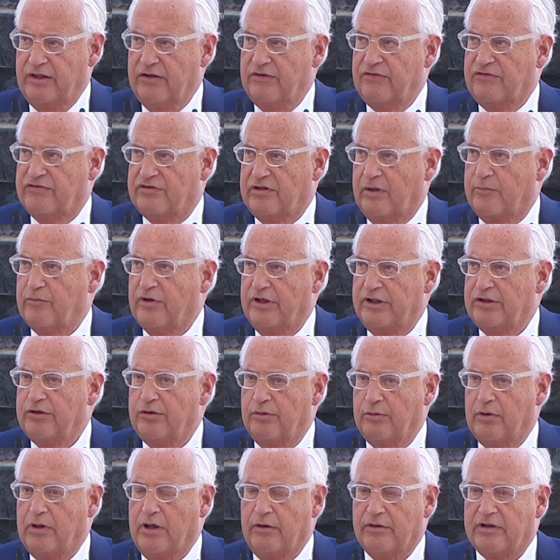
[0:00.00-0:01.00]
someone
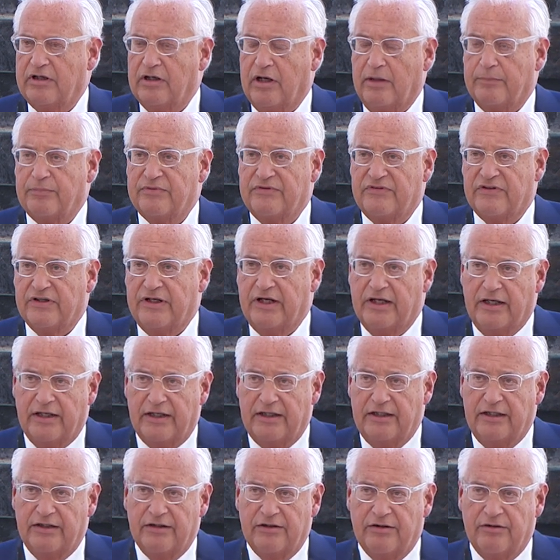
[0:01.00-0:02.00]
who woke up
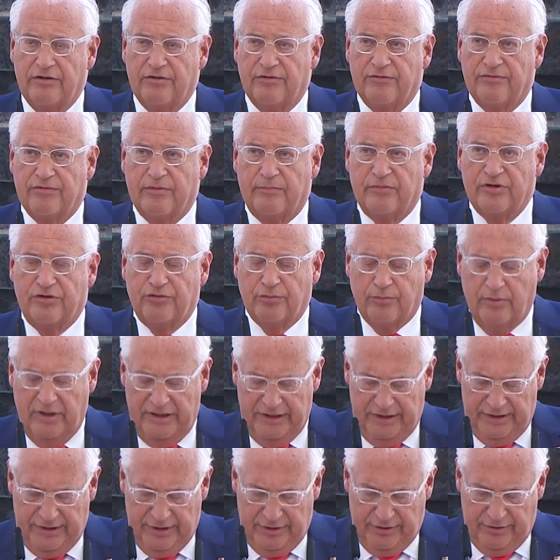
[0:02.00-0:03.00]
today from a
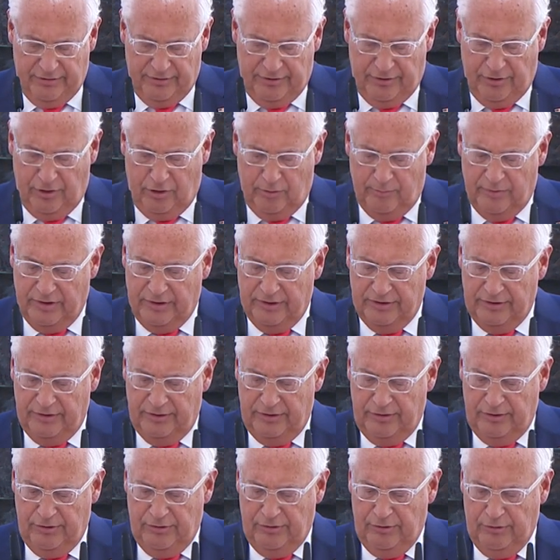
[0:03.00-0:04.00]
20-year coma
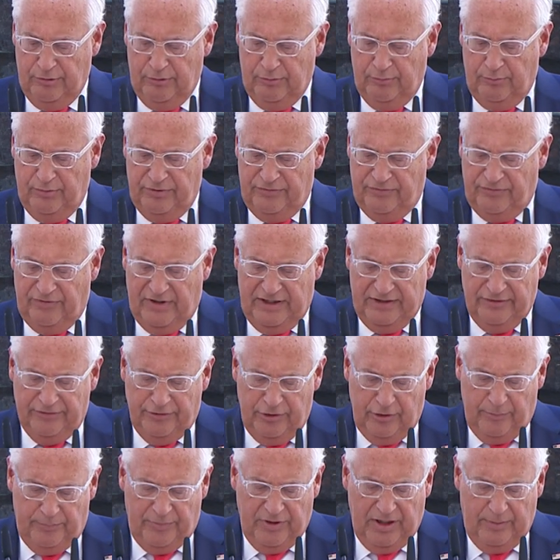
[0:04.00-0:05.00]
would find
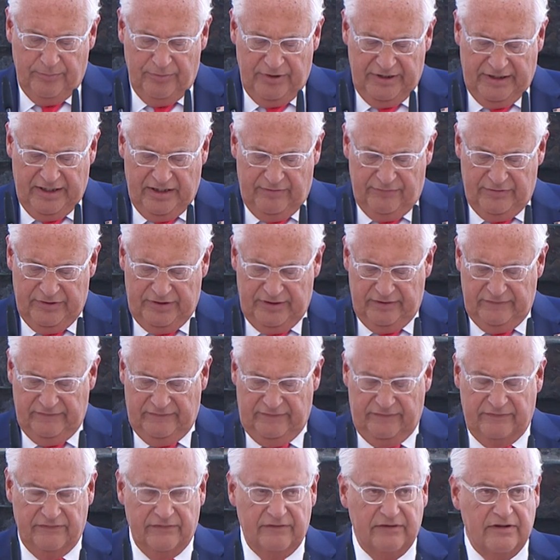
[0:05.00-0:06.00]
little public
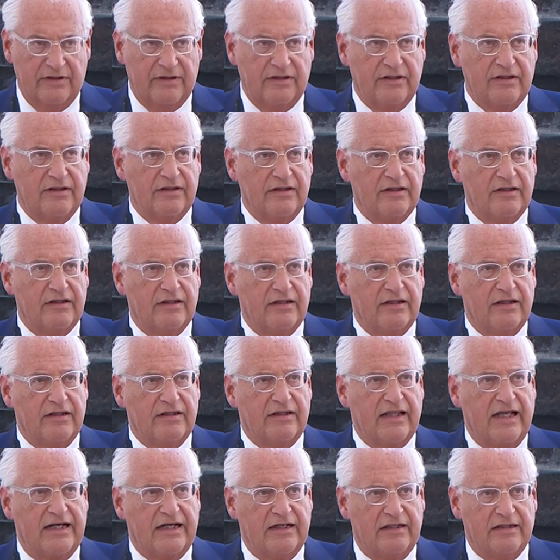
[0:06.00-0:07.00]
evidence
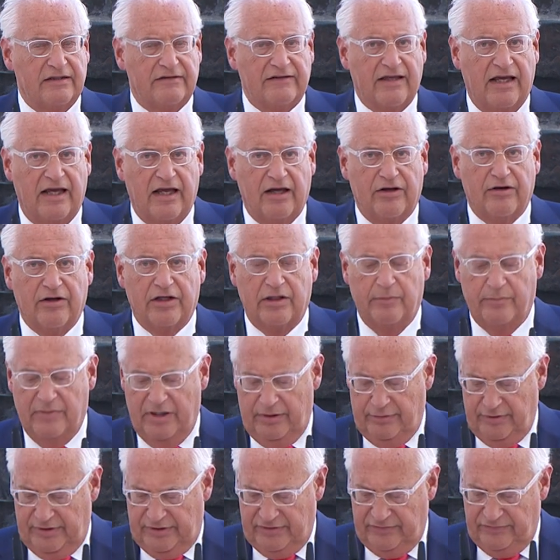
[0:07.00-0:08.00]
that an attack on
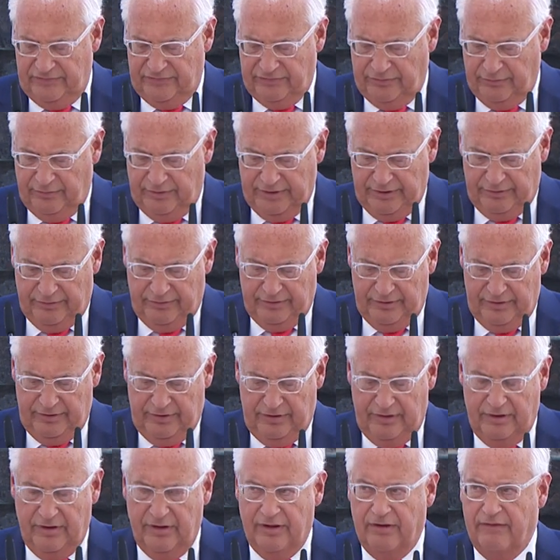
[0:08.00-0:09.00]
American soil
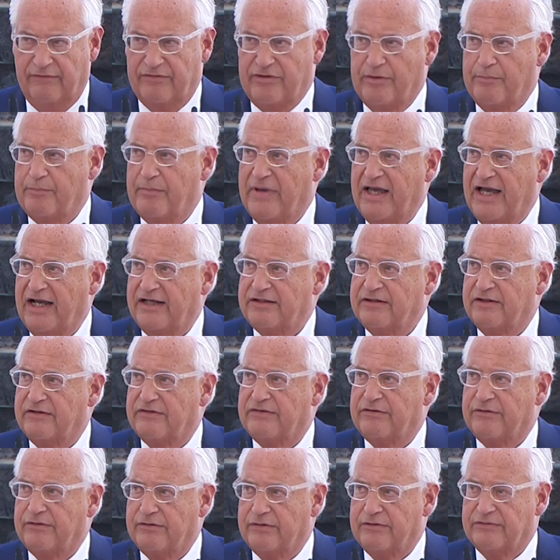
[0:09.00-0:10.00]
of the
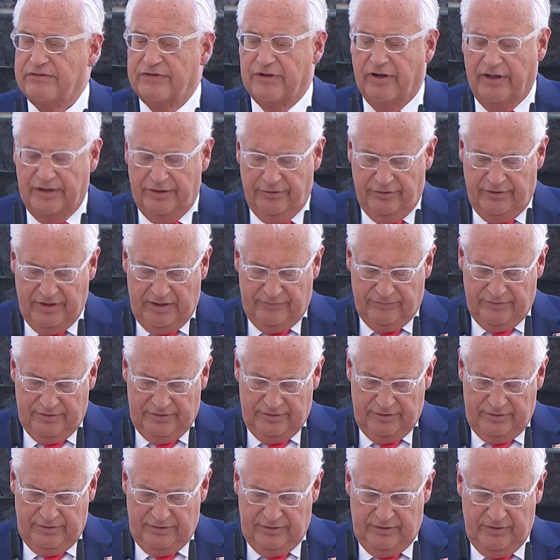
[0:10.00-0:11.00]
magnitude of
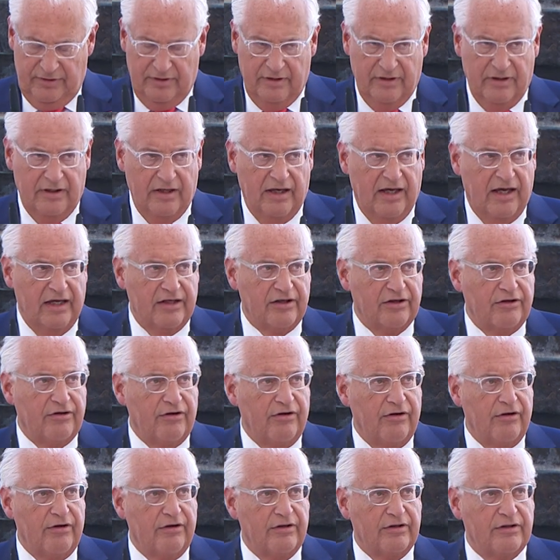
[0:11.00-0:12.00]
9/11 had
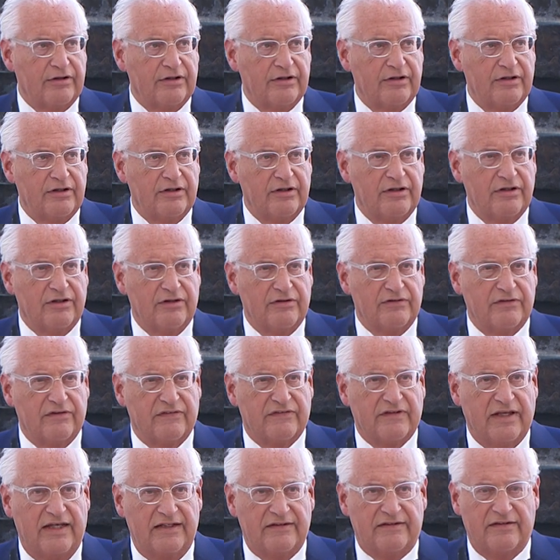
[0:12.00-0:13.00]
occurred
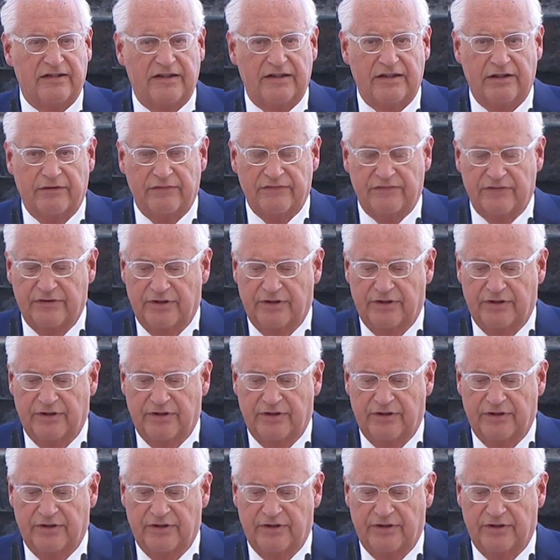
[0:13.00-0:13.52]
just 18 years